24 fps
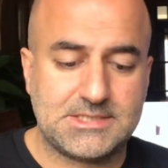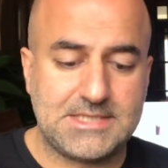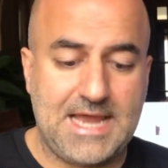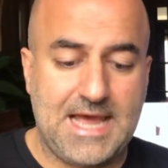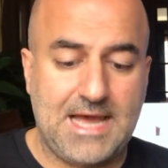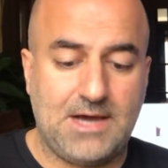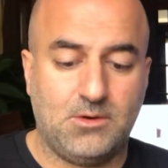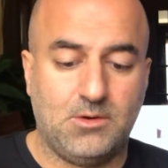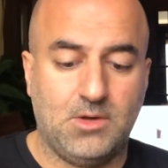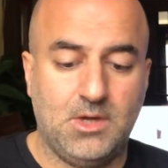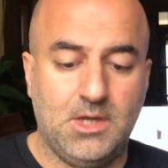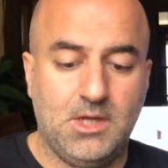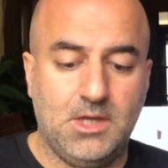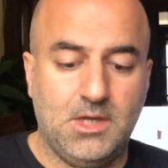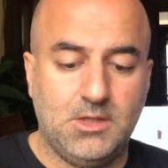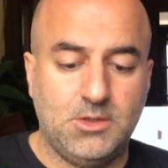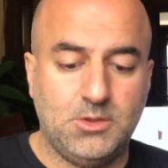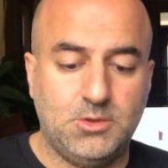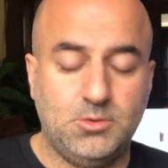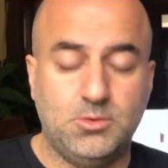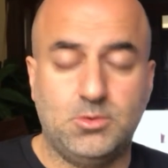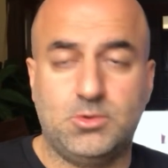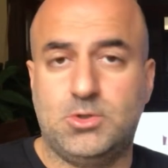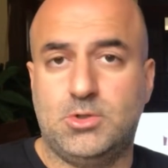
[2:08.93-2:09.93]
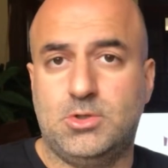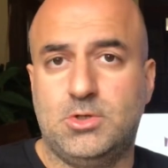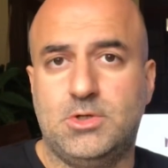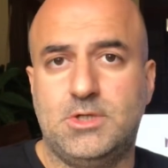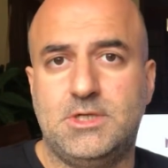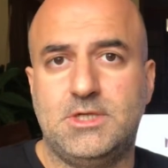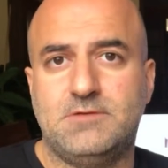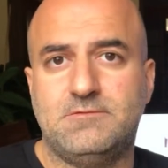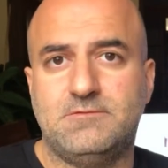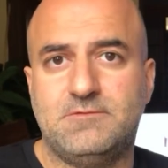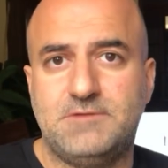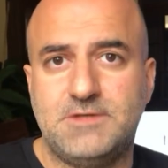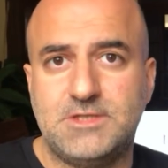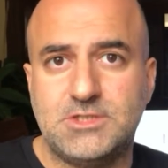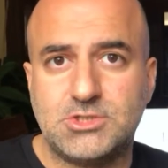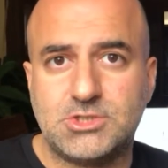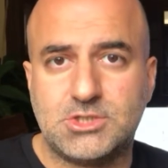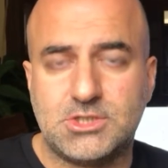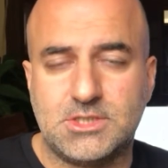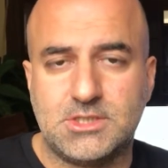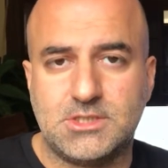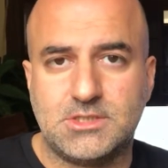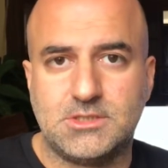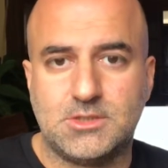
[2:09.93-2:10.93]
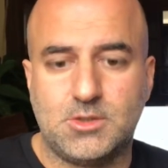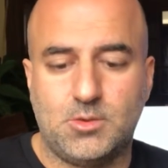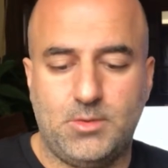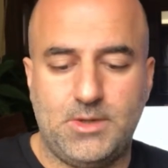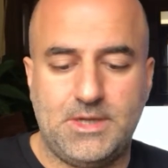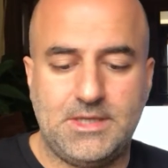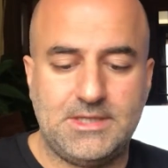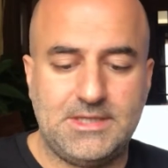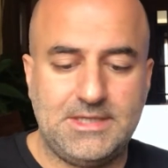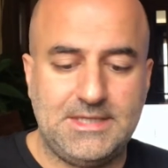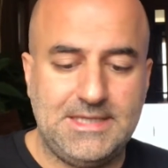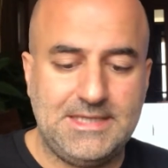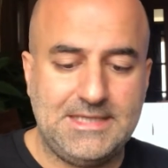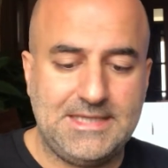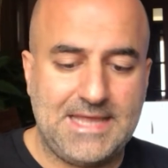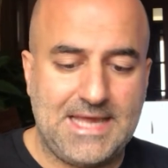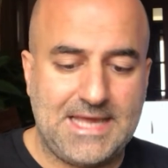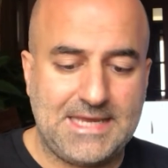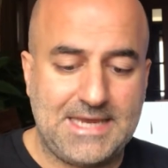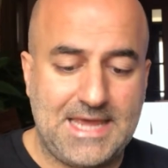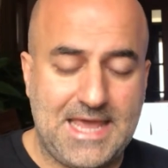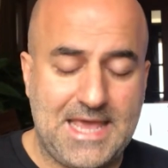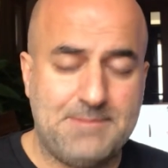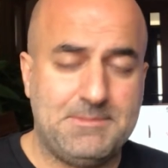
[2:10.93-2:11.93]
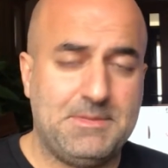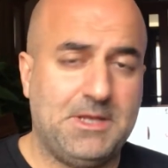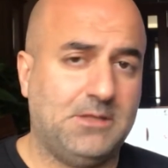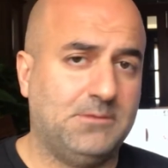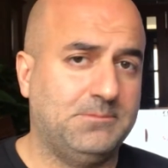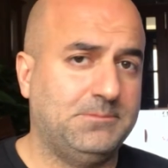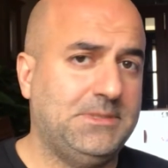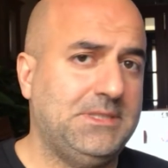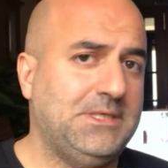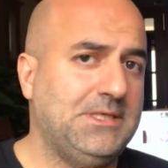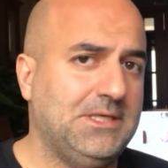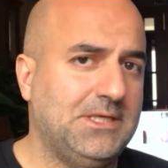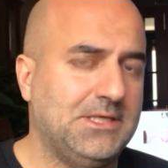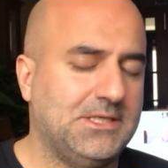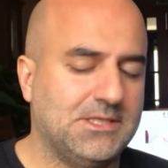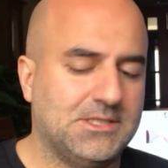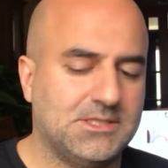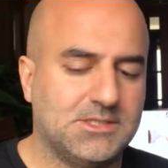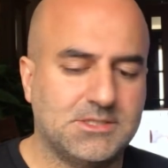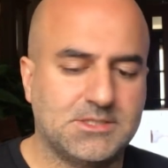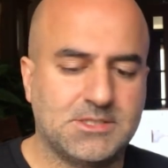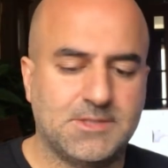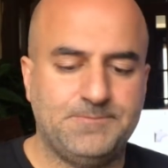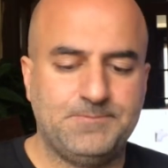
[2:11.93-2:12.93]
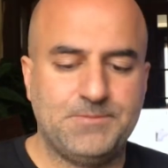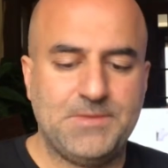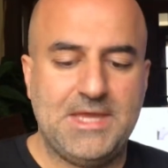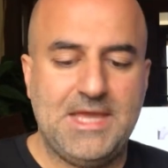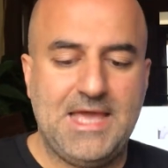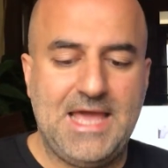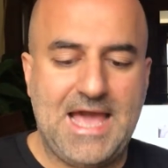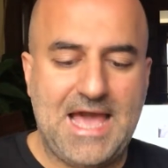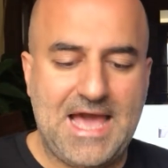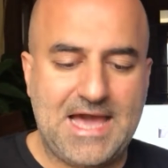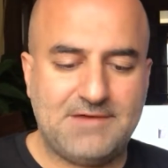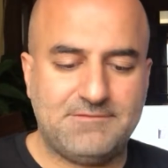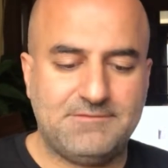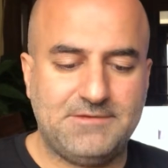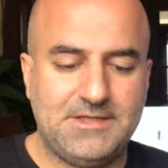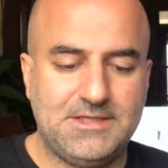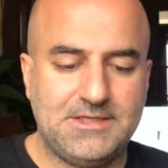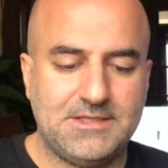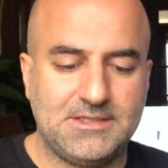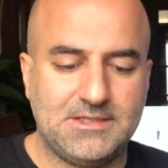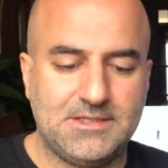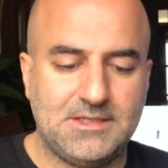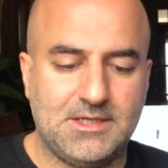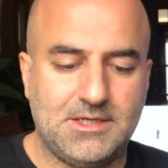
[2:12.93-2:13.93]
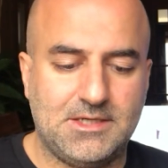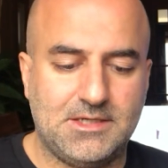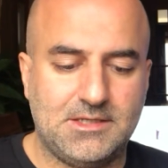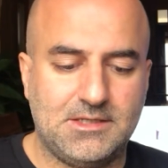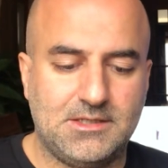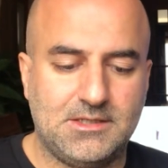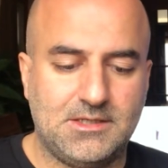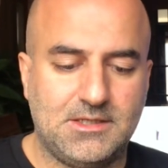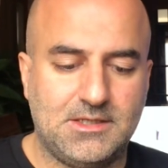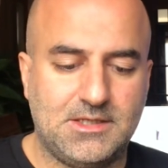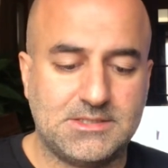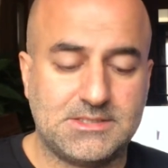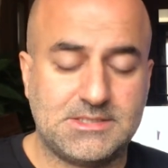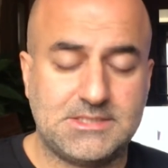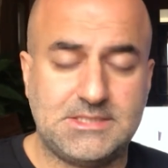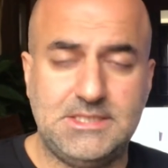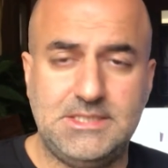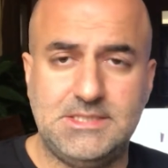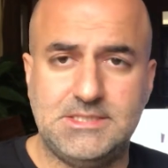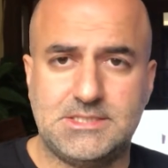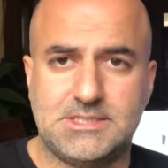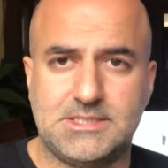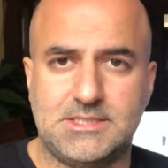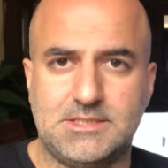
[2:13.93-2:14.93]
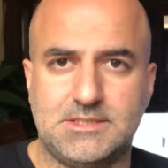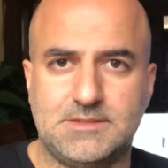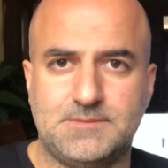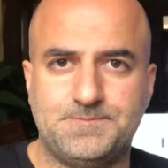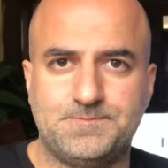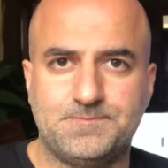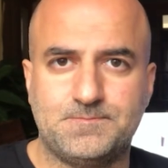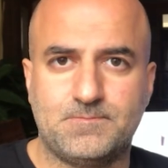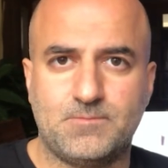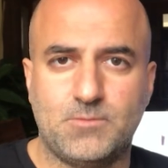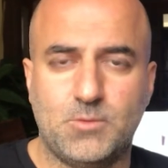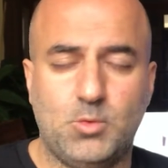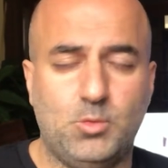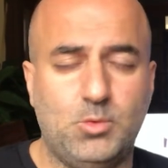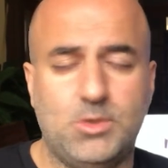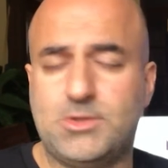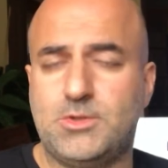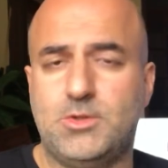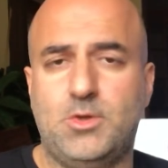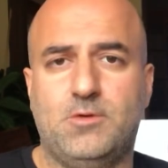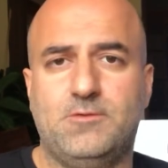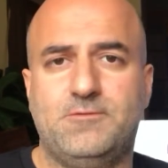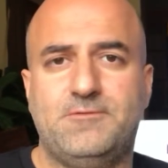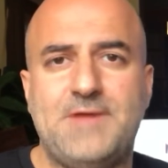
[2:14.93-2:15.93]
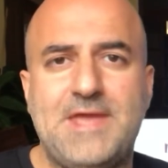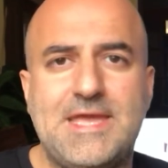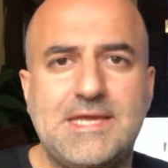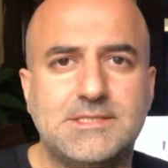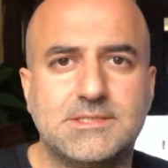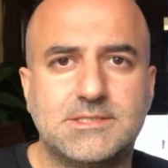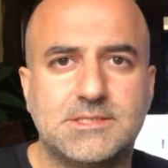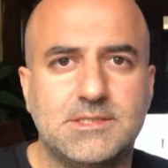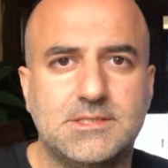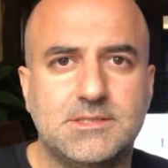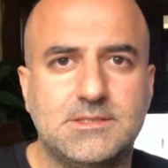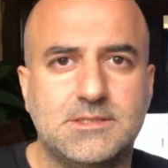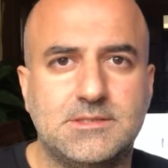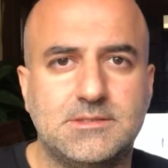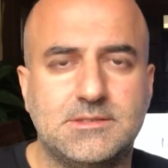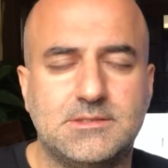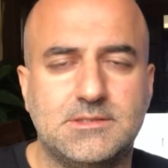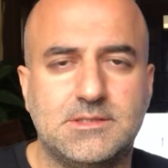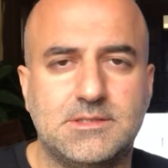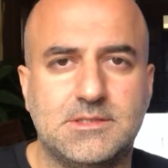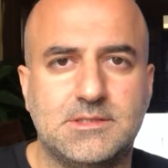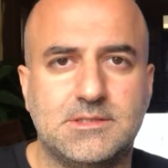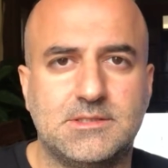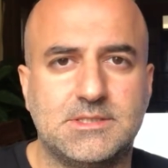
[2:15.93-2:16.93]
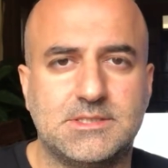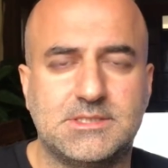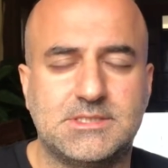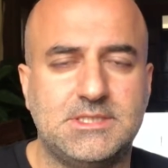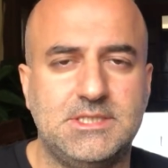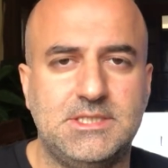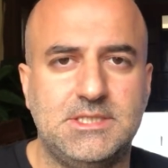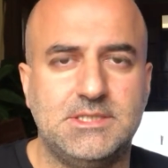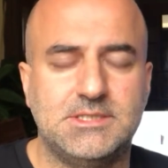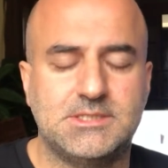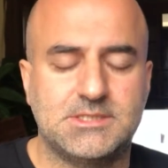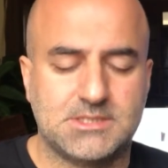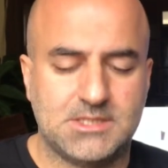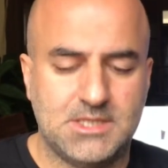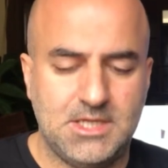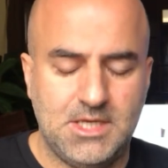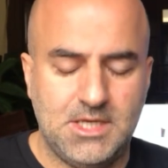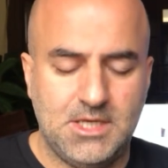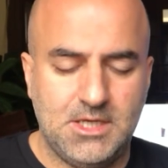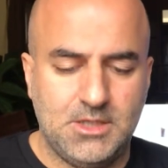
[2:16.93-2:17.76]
Now, you could envision the way the, that MLB is having a, uh, a season with no fans in the, the seats,